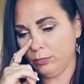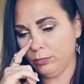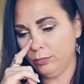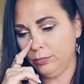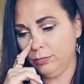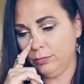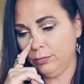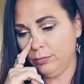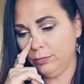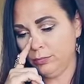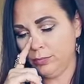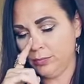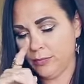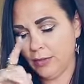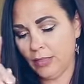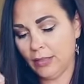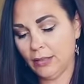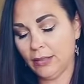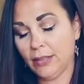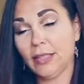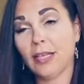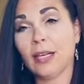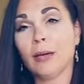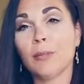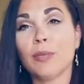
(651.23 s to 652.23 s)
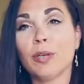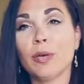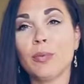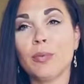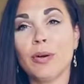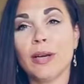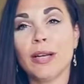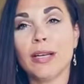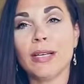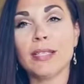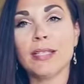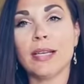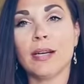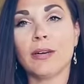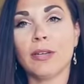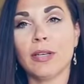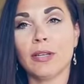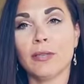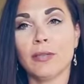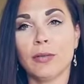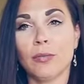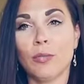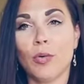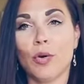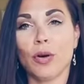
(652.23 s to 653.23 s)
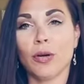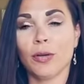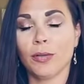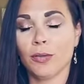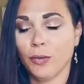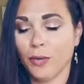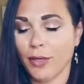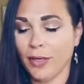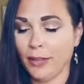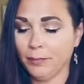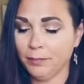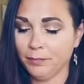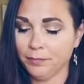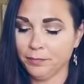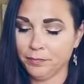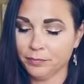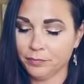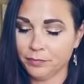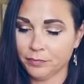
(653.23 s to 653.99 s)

And then I'm going to break it down even more, okay?